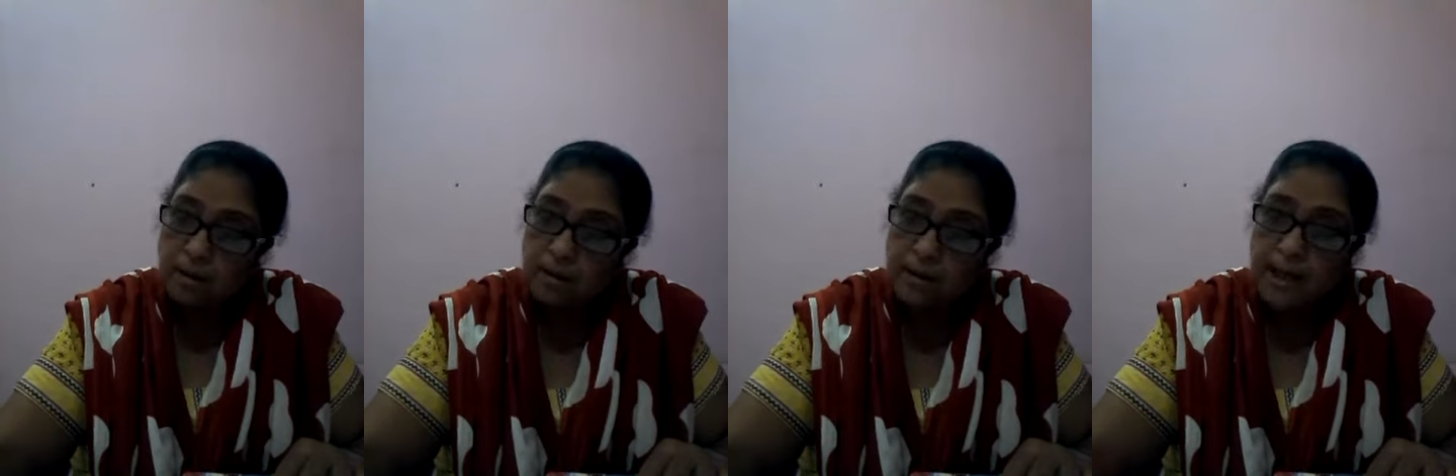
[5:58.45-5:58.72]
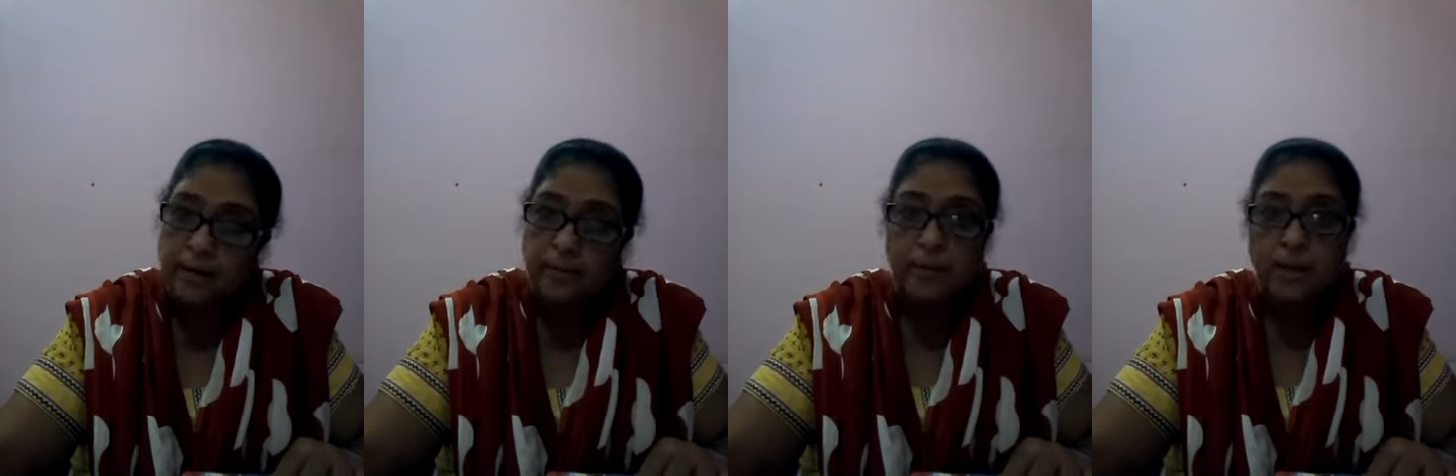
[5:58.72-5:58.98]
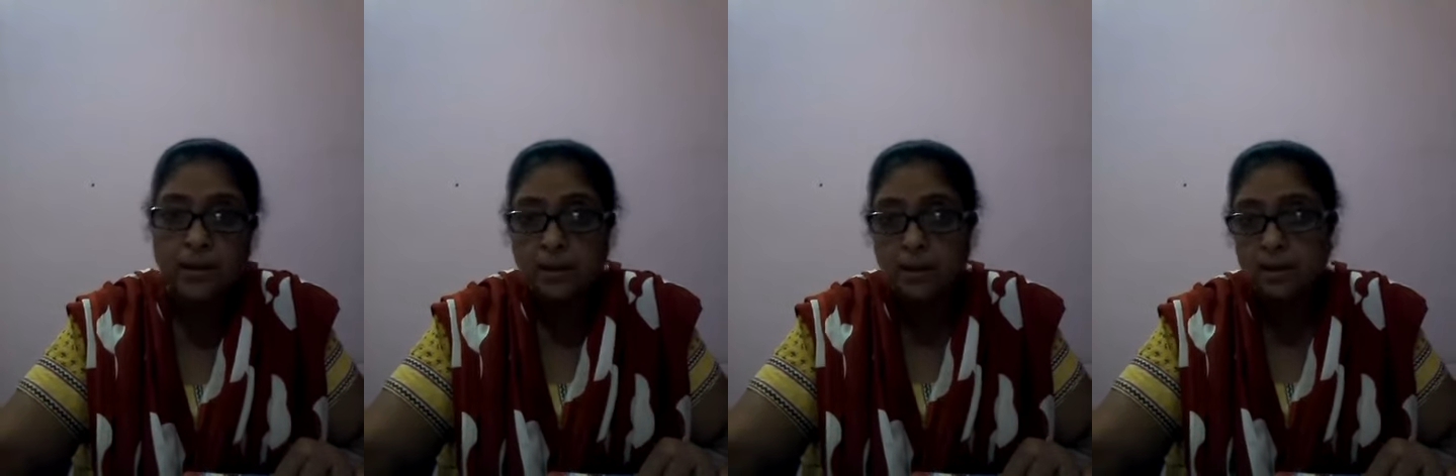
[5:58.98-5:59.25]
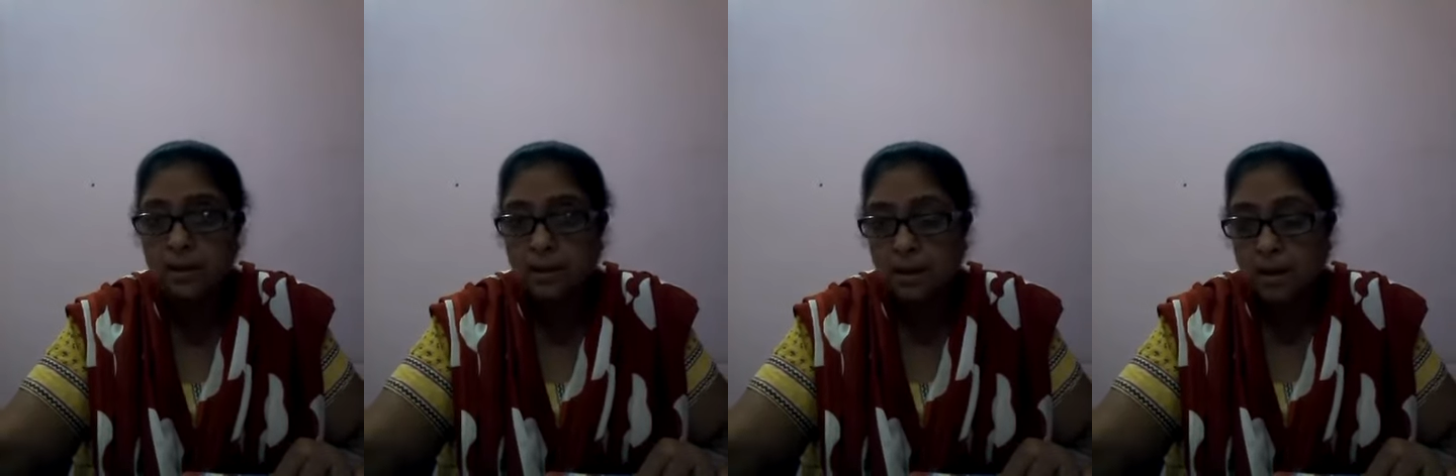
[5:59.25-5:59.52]
That
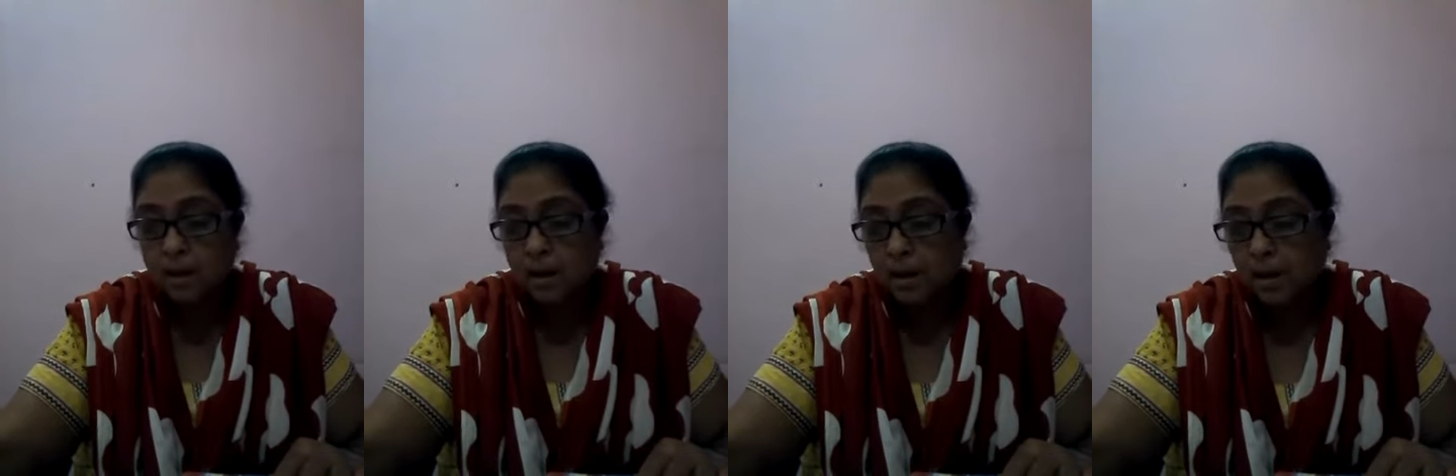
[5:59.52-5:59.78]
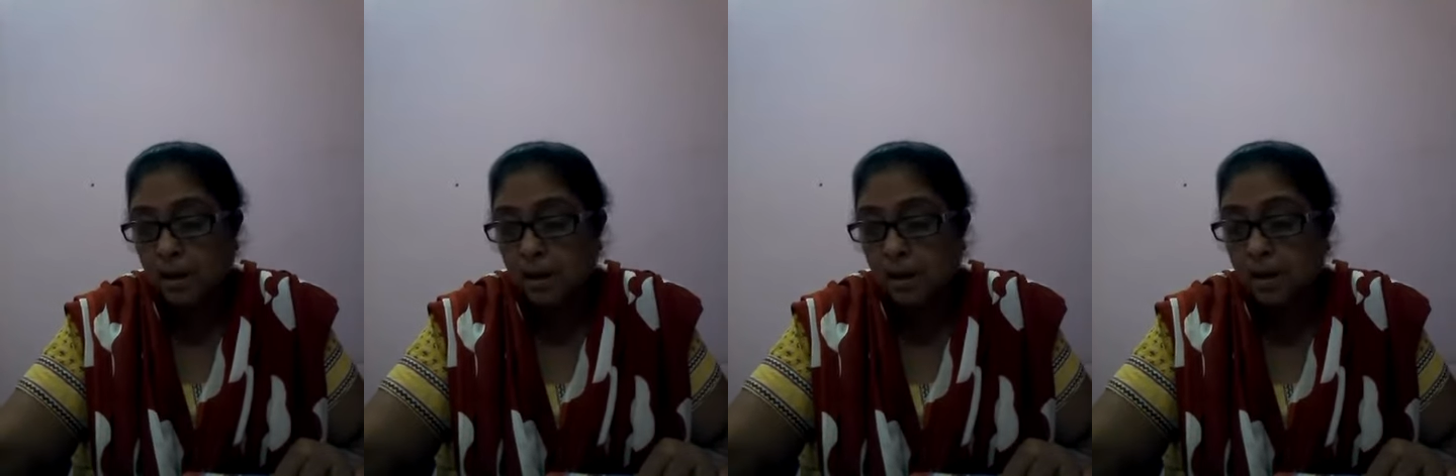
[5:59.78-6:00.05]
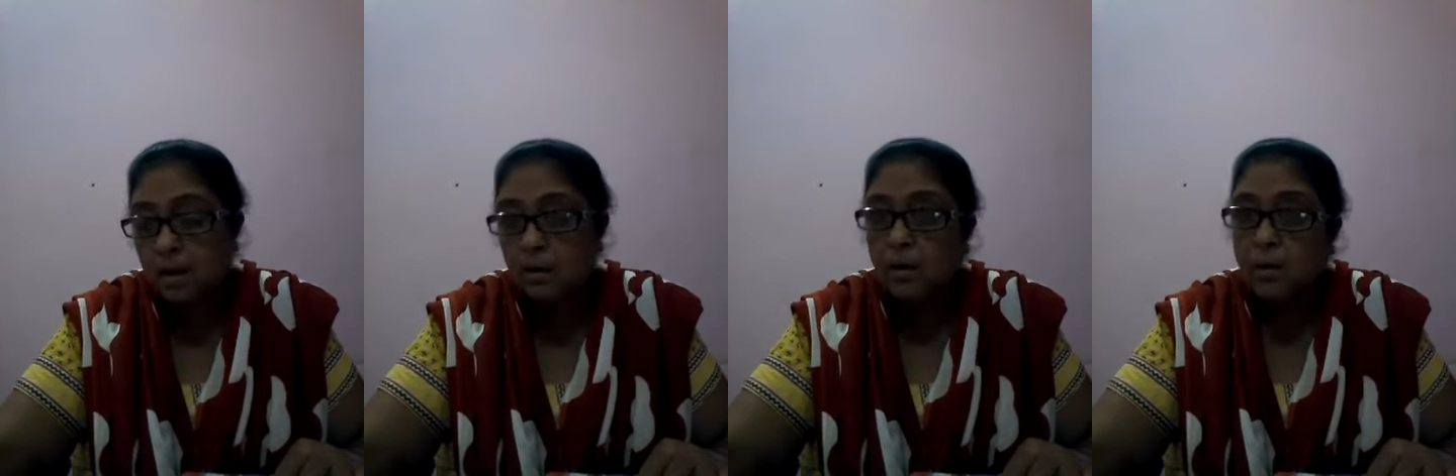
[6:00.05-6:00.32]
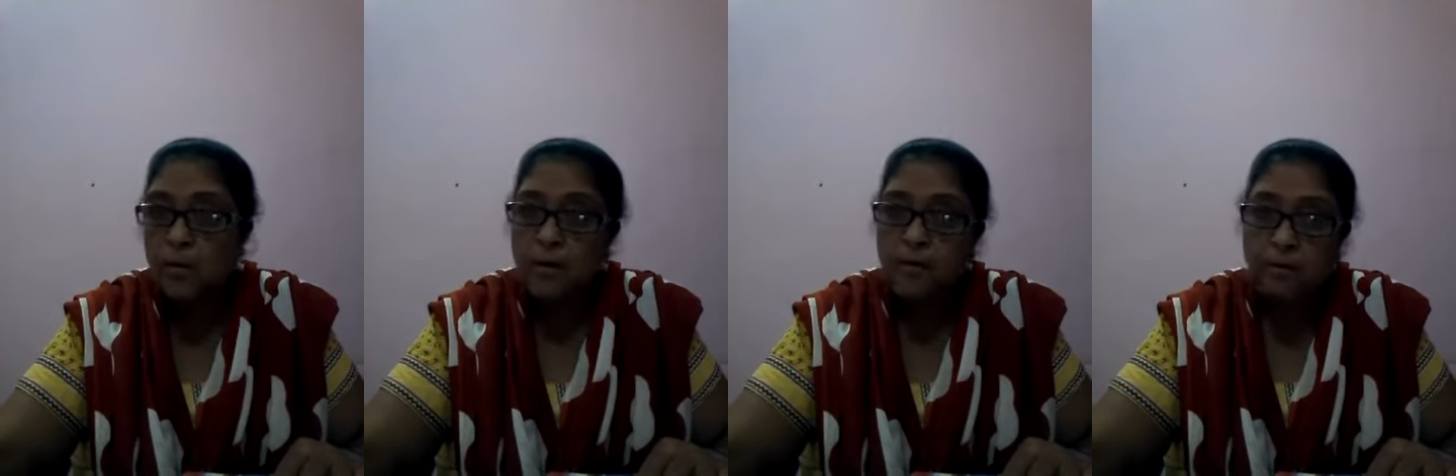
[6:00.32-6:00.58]
means
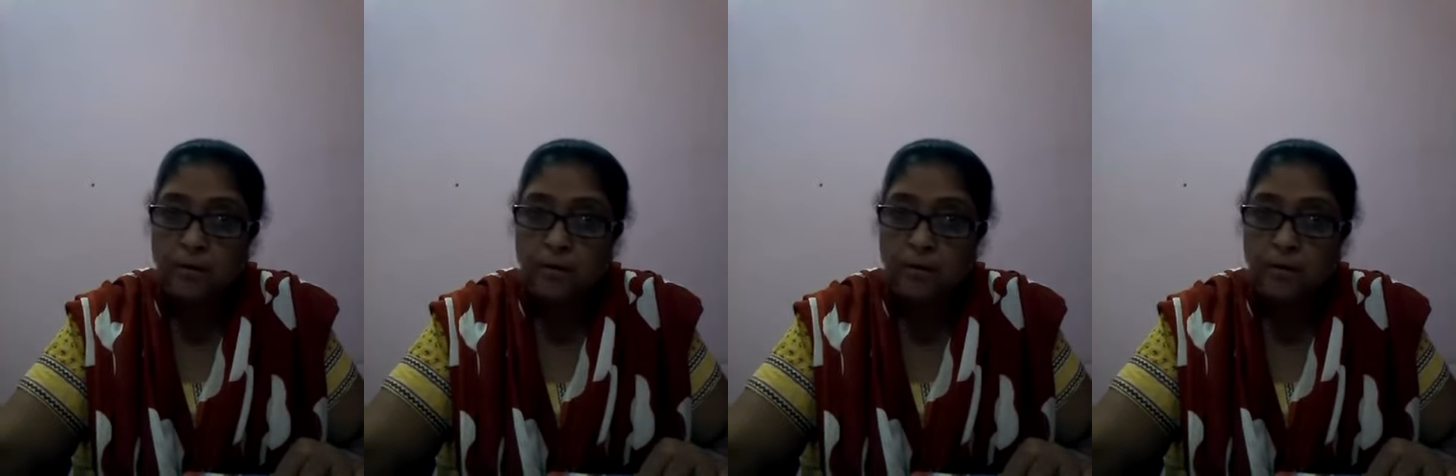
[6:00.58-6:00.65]
Robert